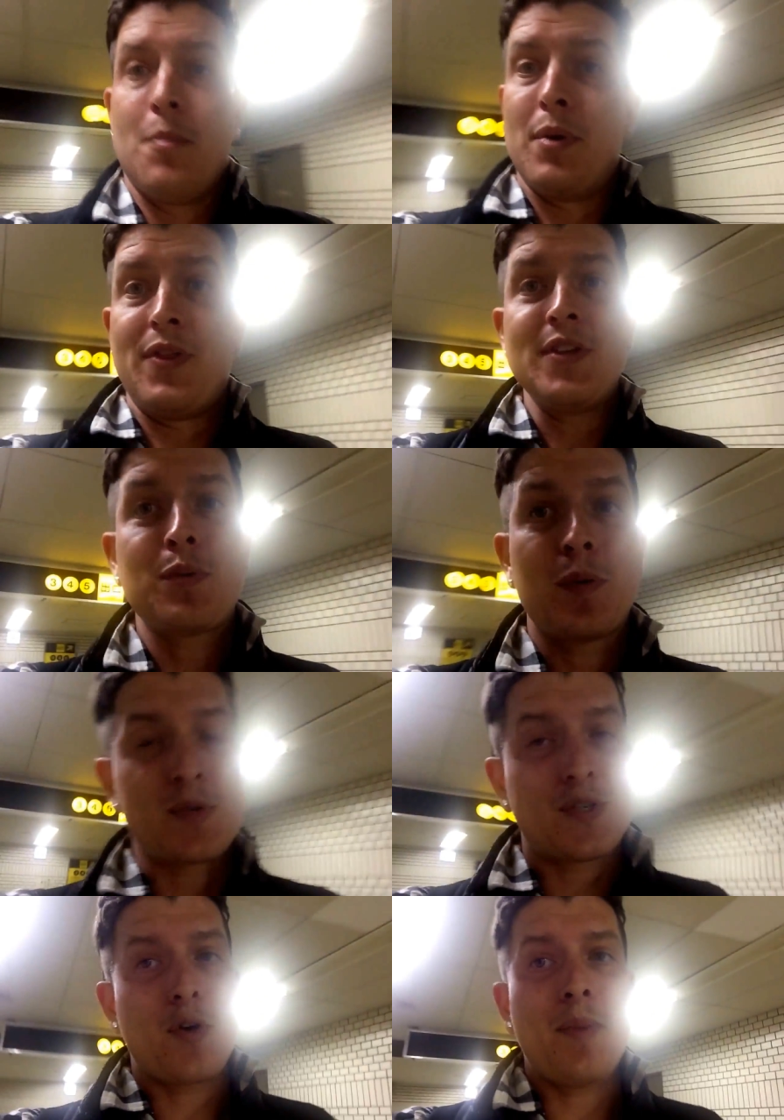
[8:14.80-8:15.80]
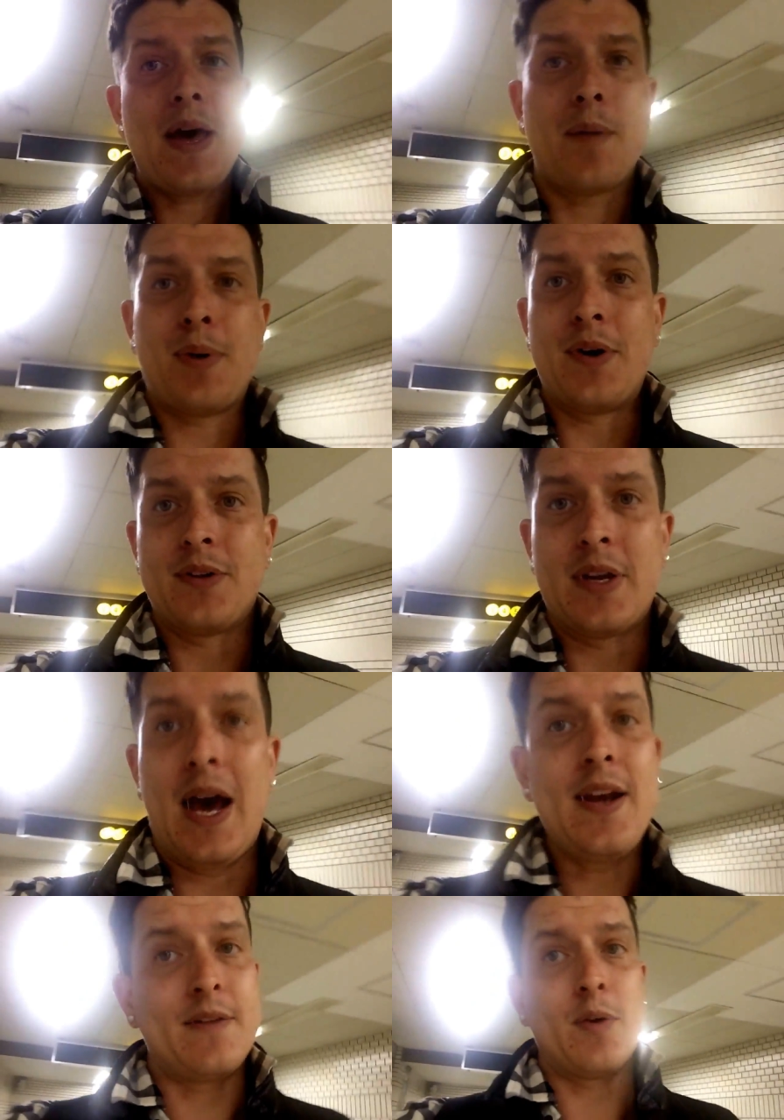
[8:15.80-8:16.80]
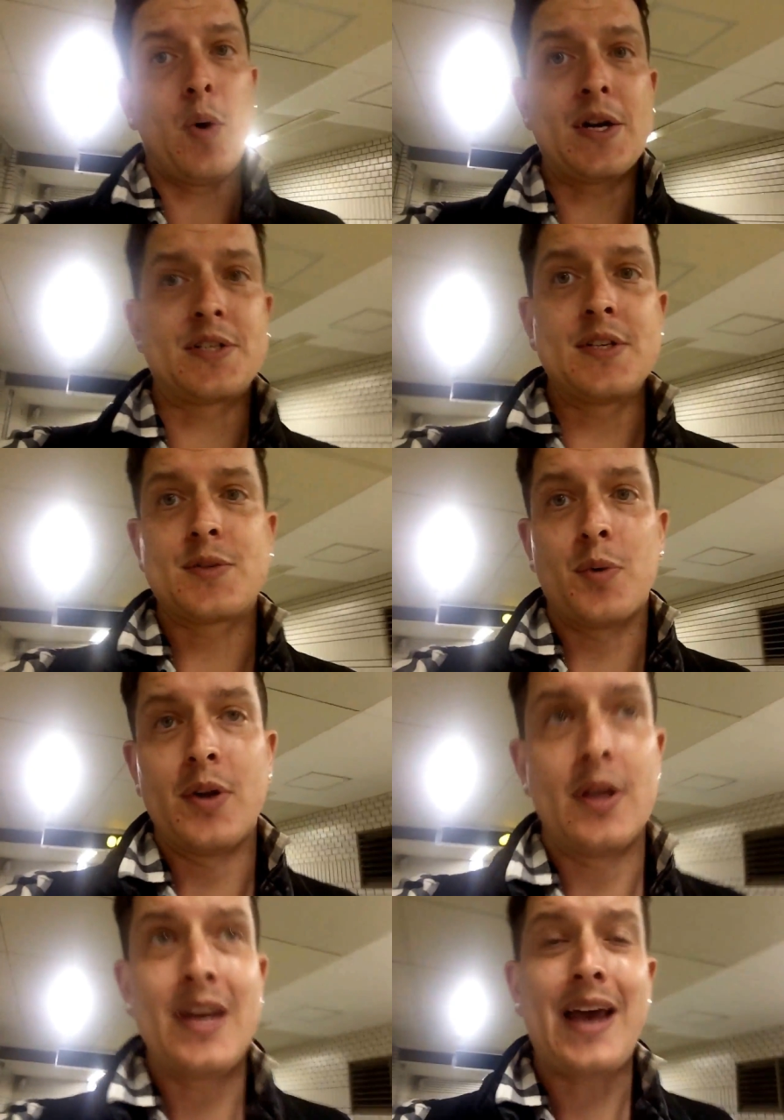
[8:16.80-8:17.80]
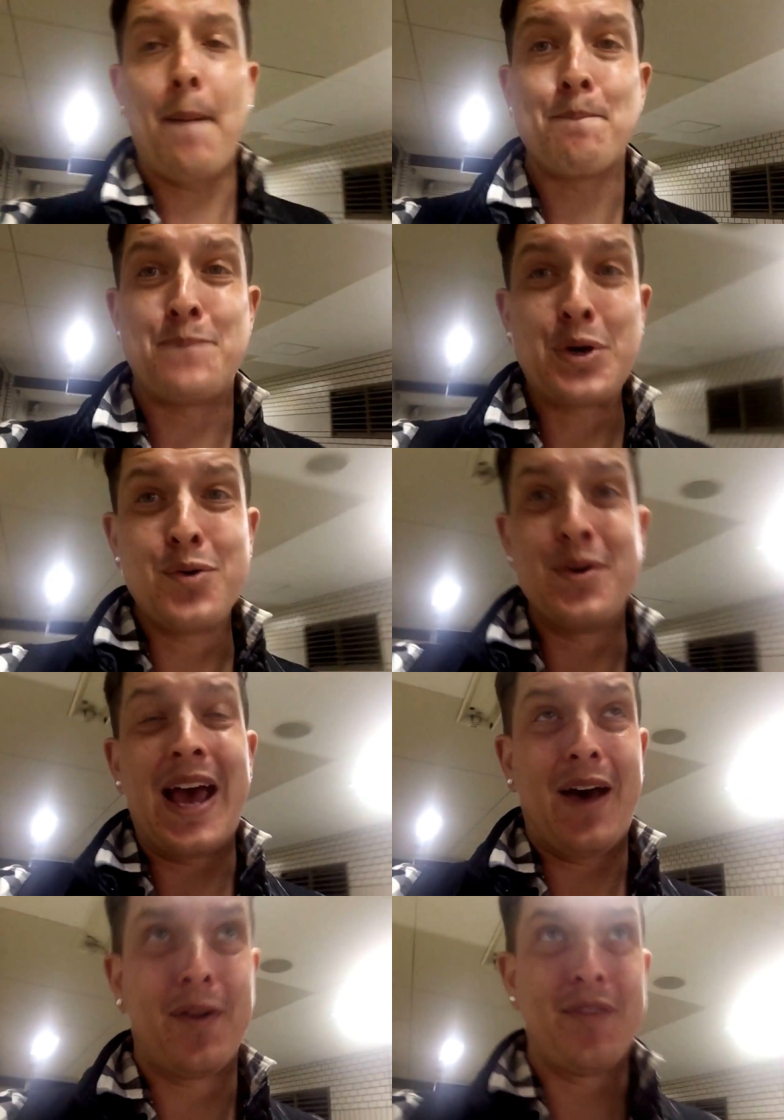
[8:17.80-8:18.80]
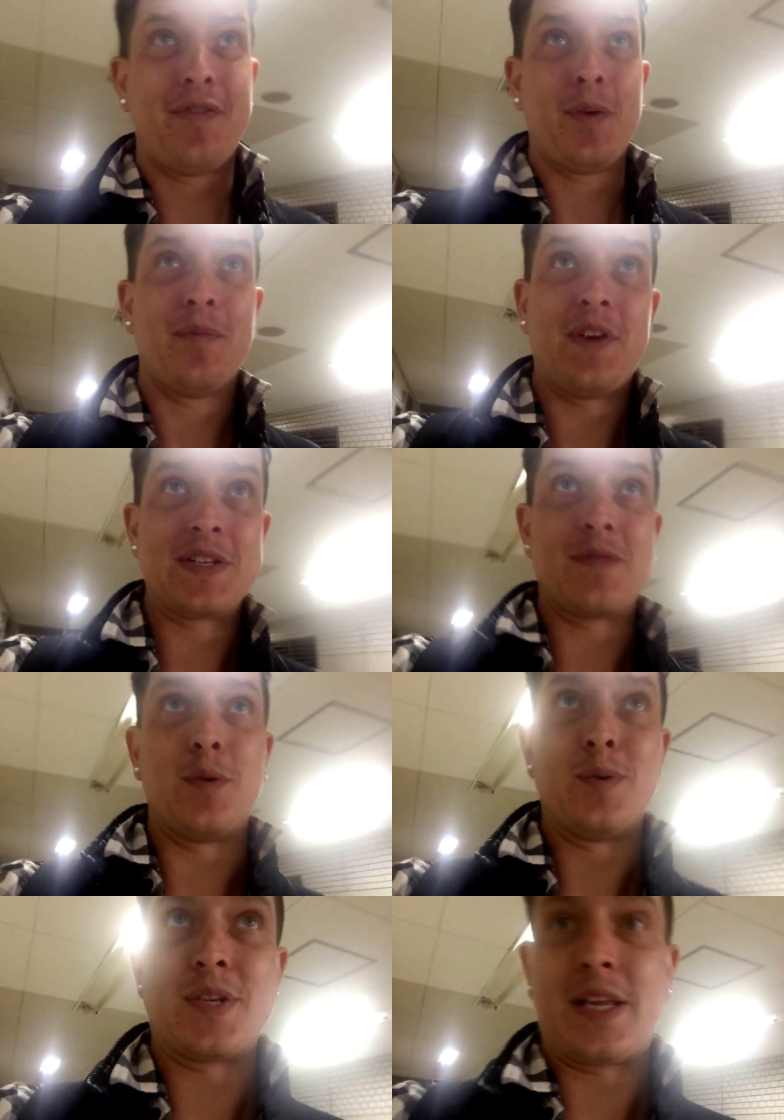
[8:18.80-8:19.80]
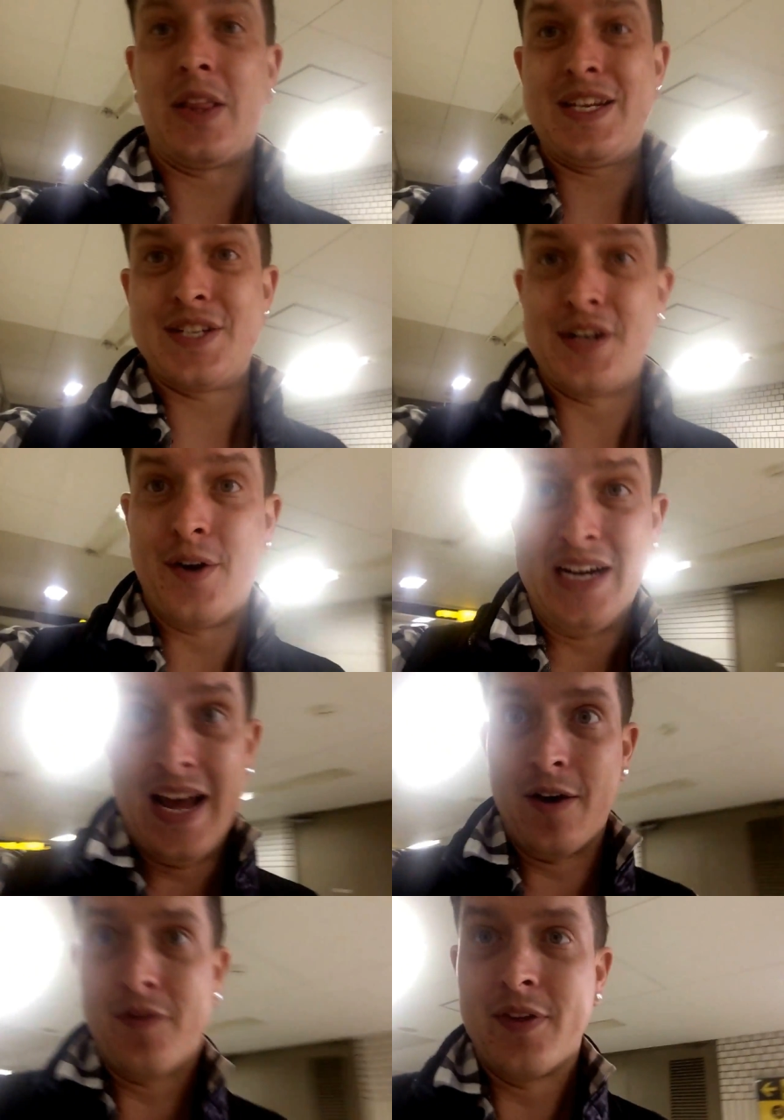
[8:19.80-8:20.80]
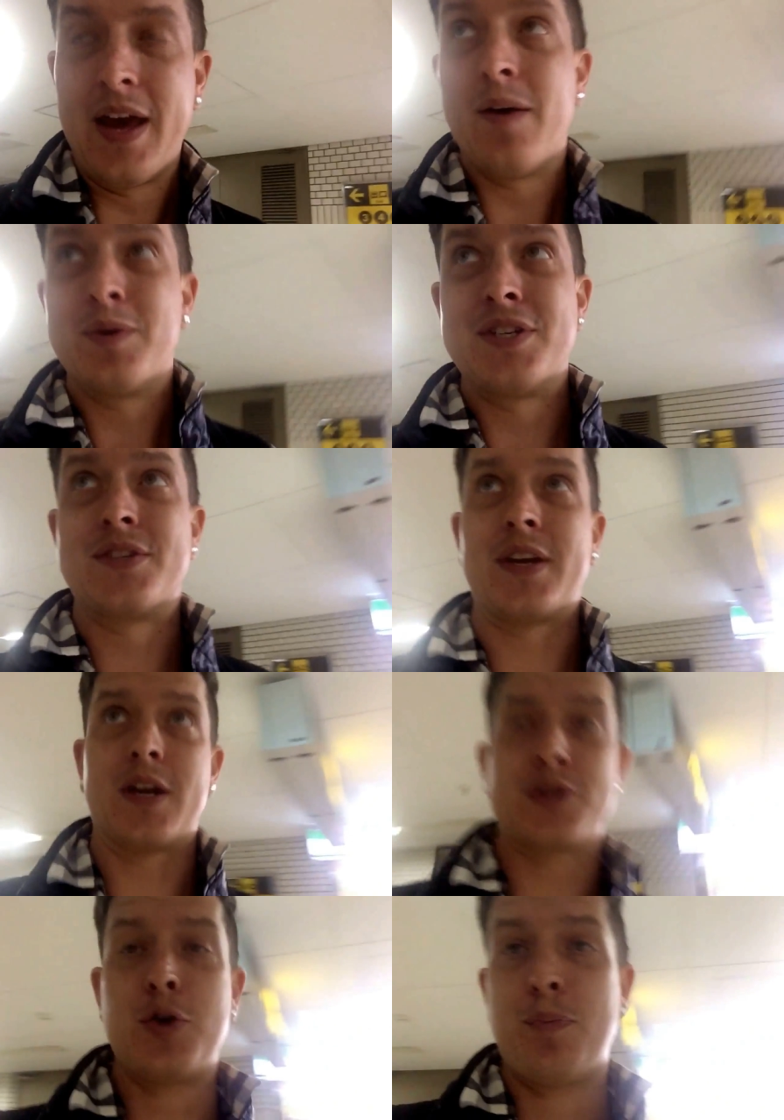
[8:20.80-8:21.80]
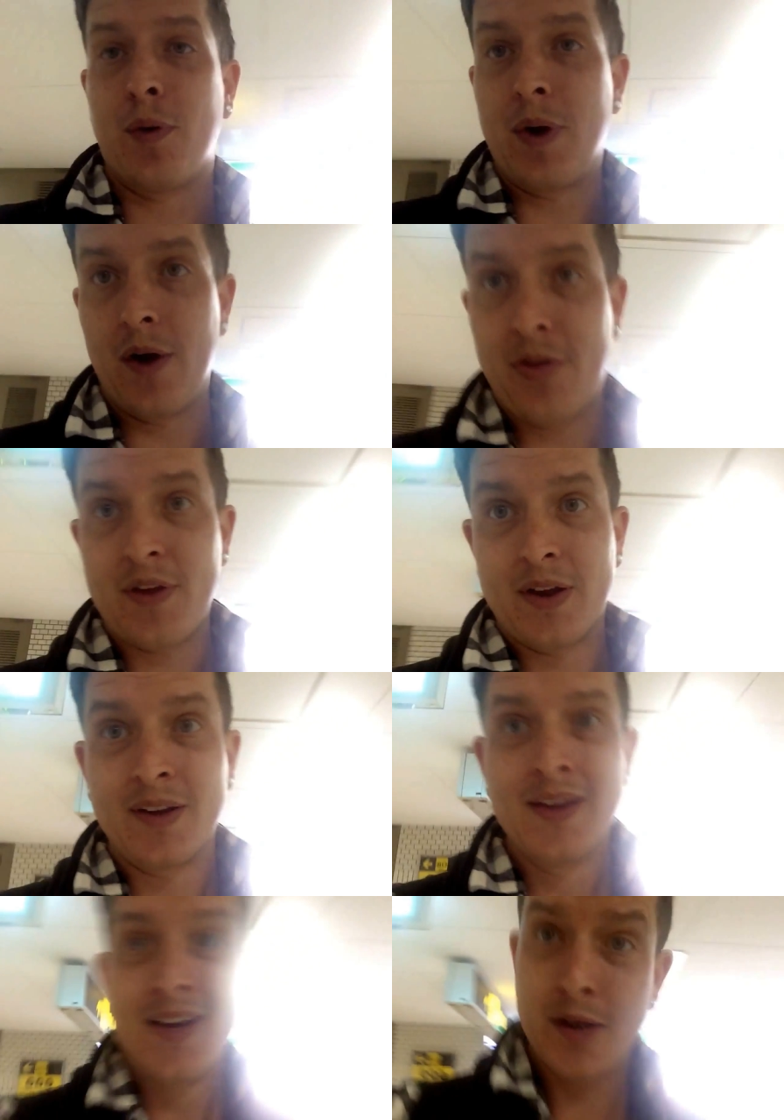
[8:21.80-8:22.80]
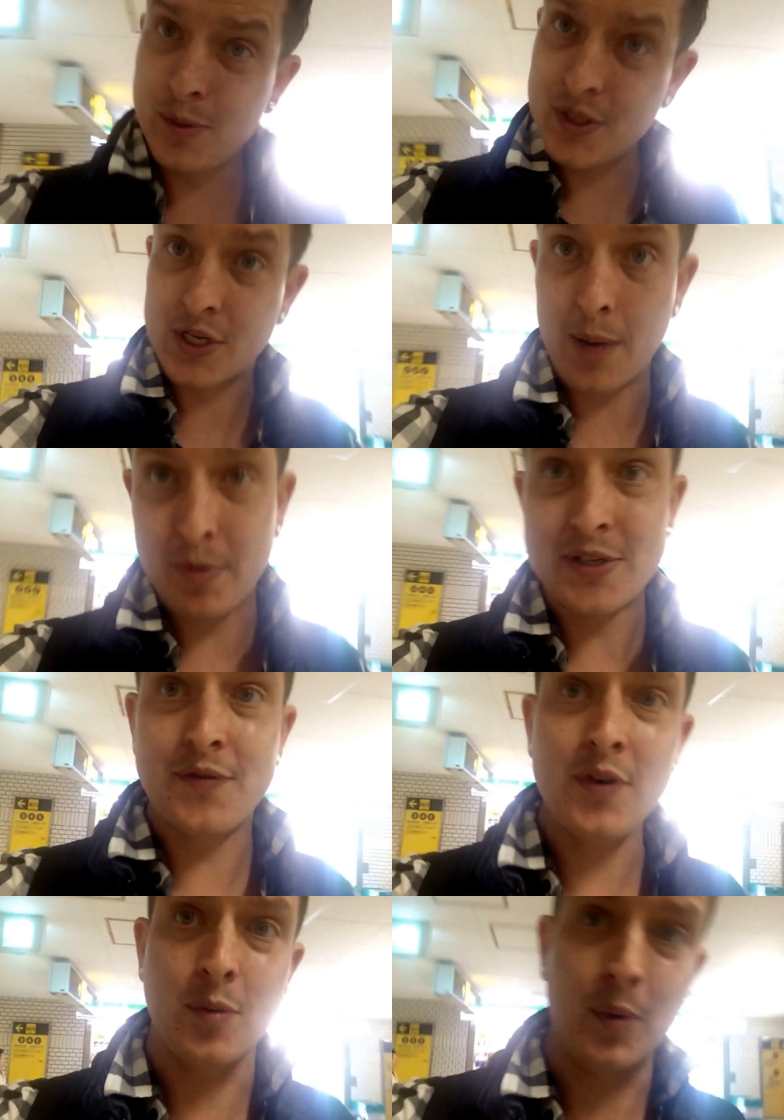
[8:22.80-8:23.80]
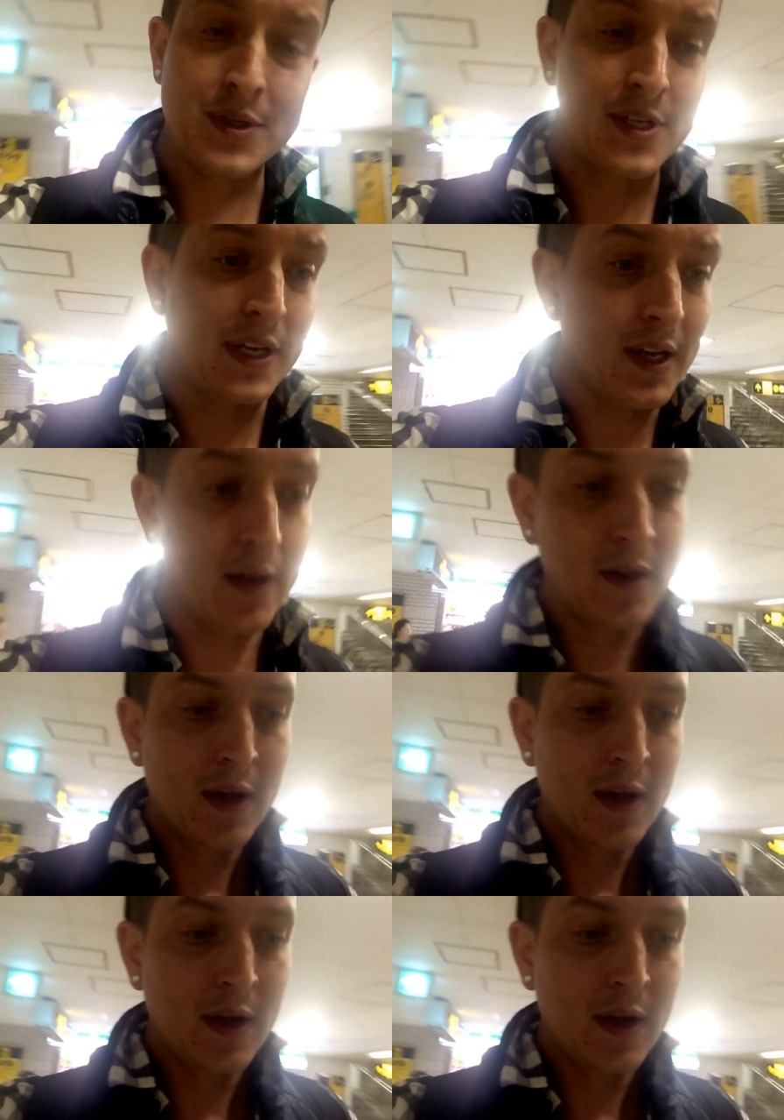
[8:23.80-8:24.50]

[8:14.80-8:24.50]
But this one was so bad, apparently, I didn't even watch this one. It got booed out of the film festival. It was like legendary now for that, which is like a super rare thing. And it was a Japanese film, once again.